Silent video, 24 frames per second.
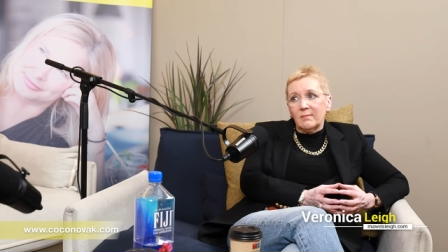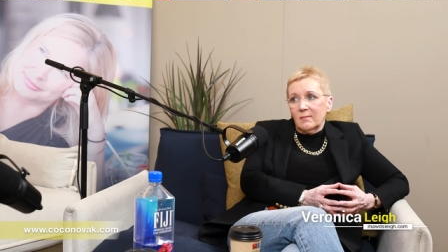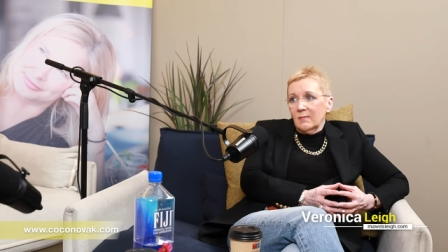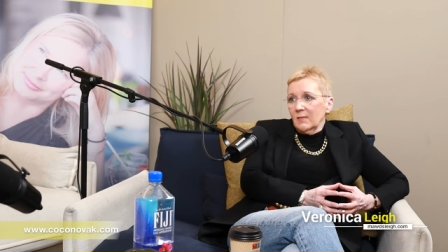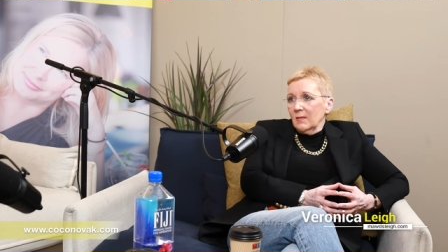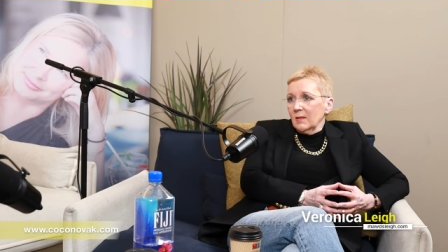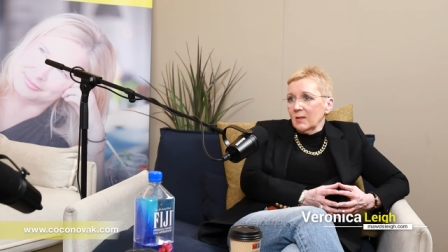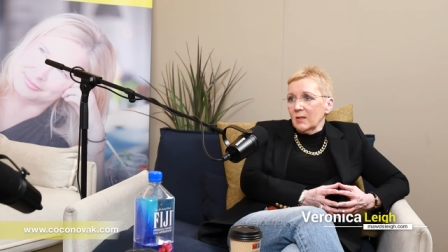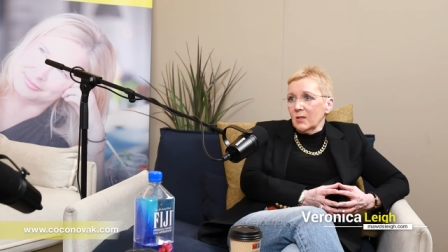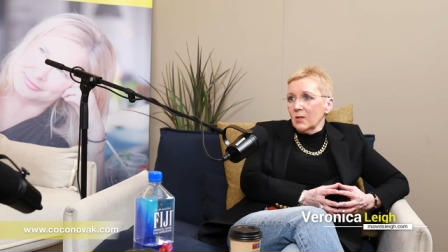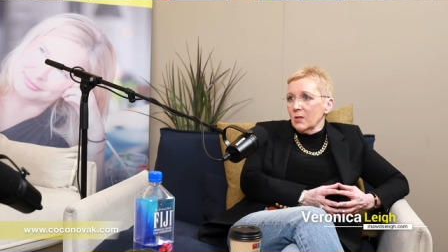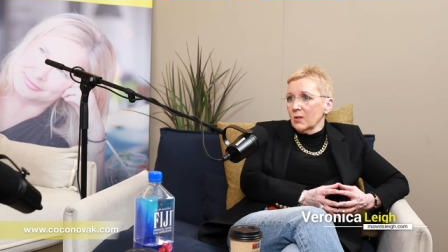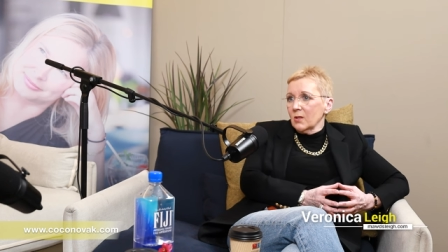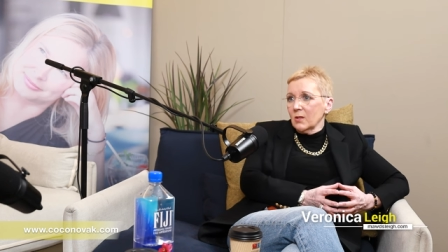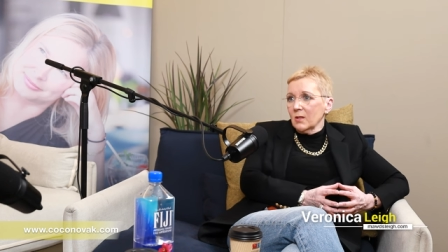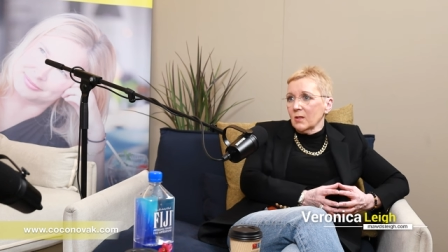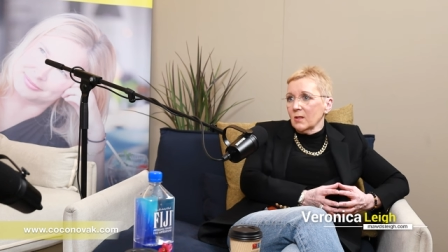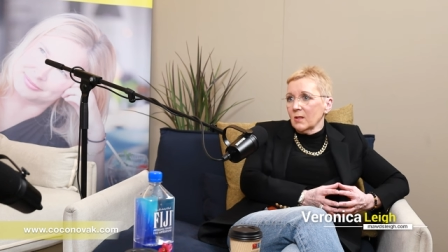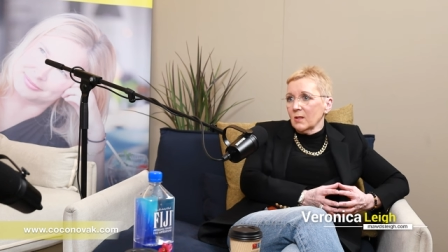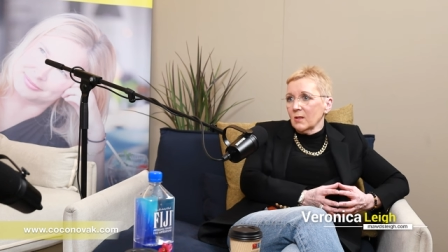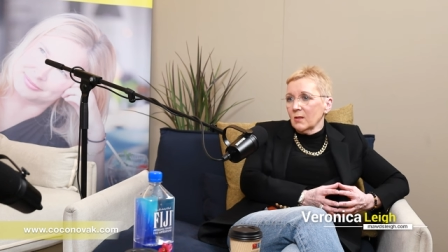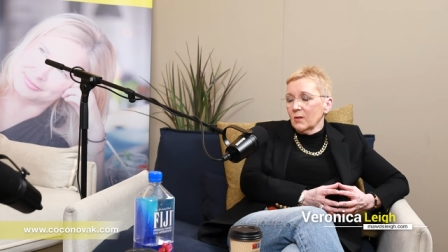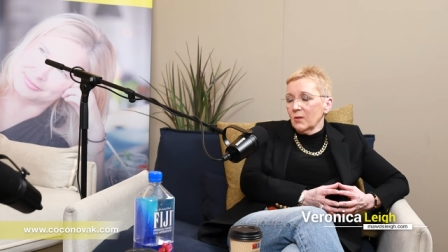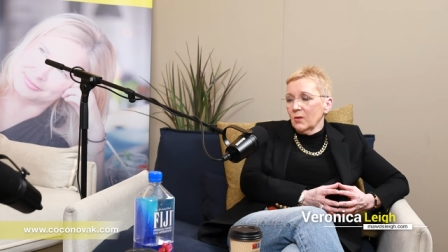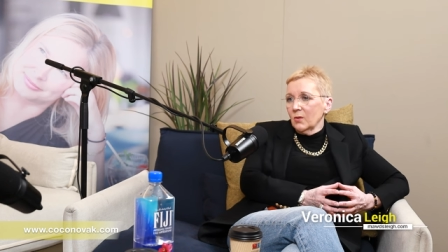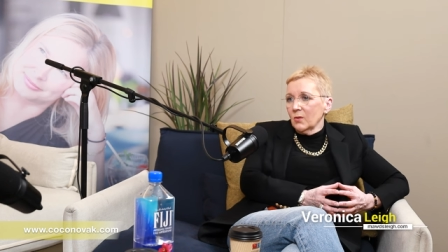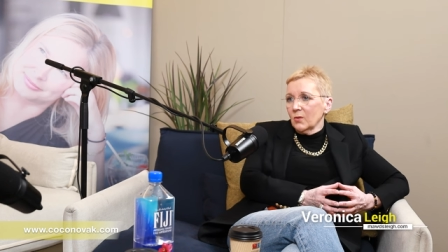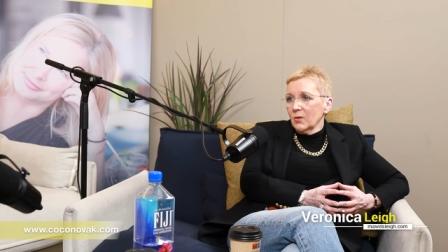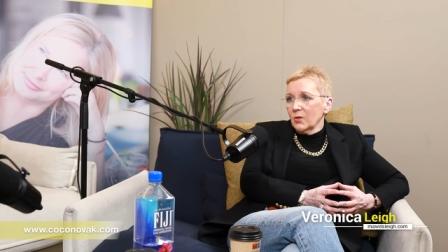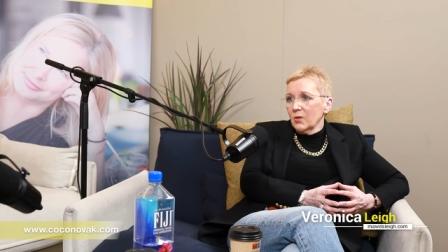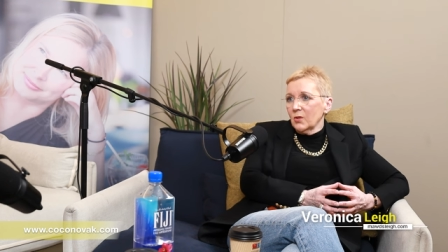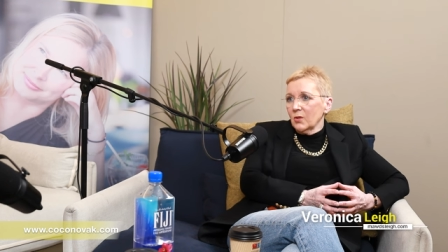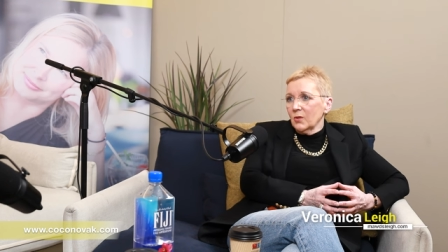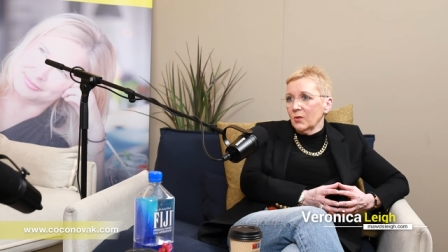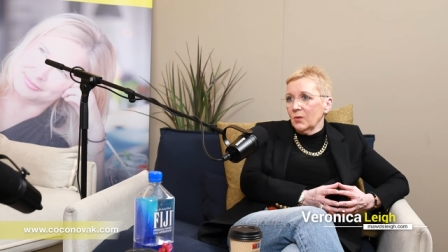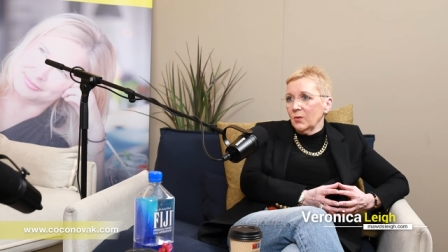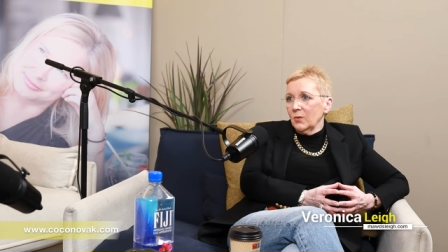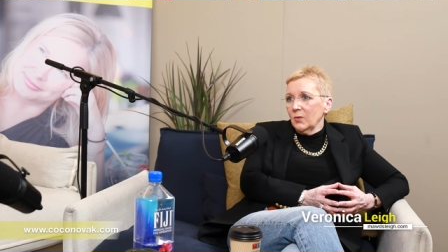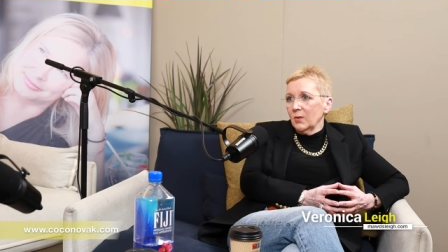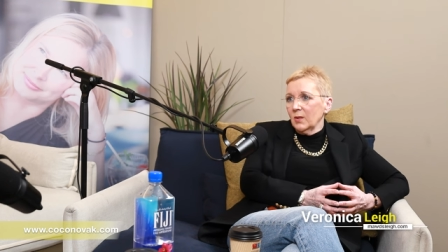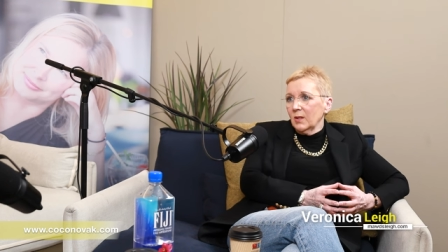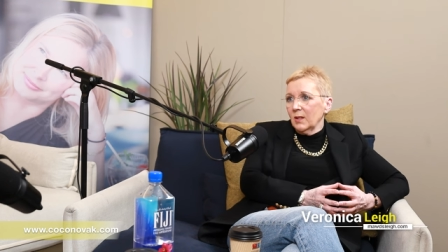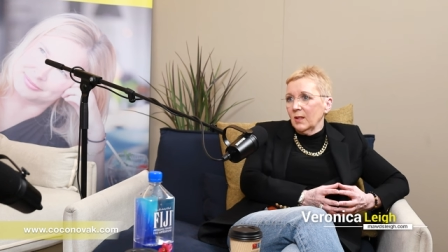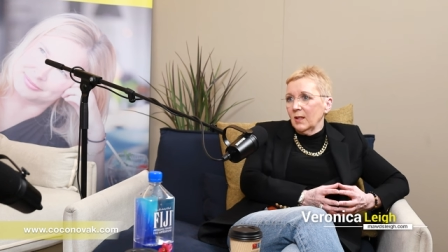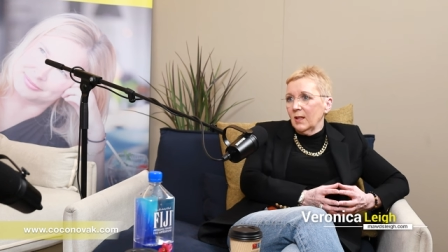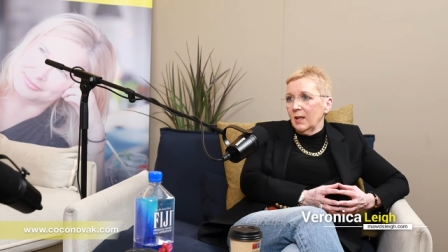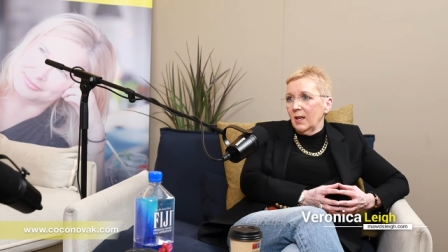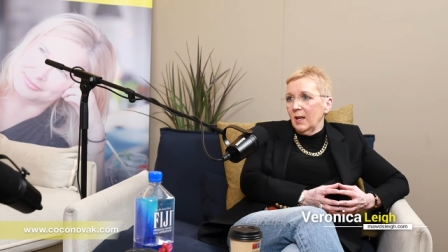and she's, you know, she's
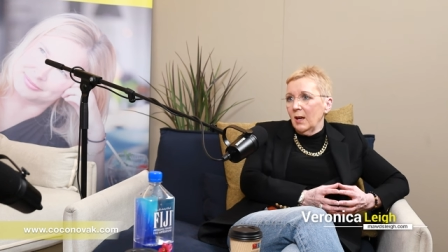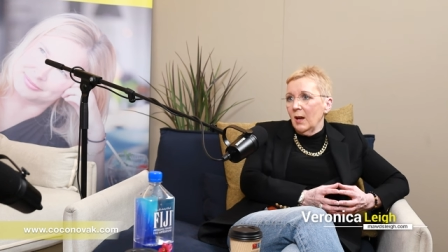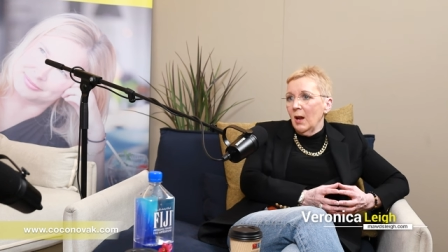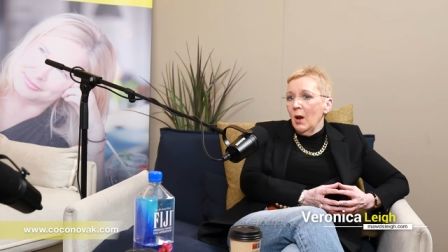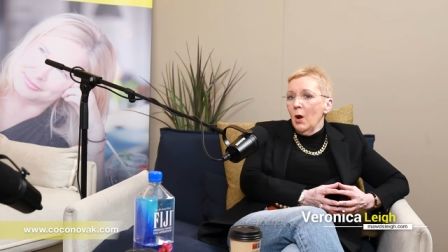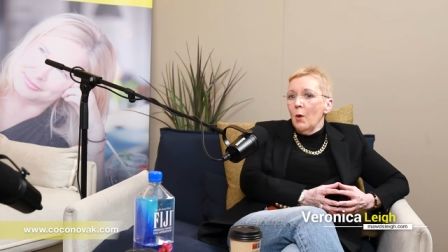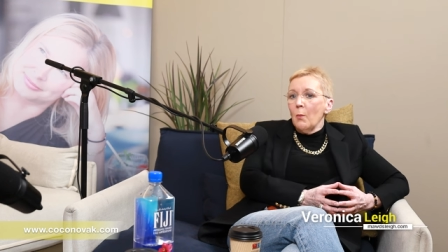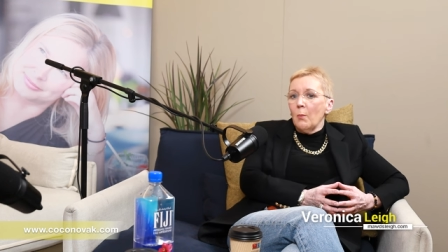doing great.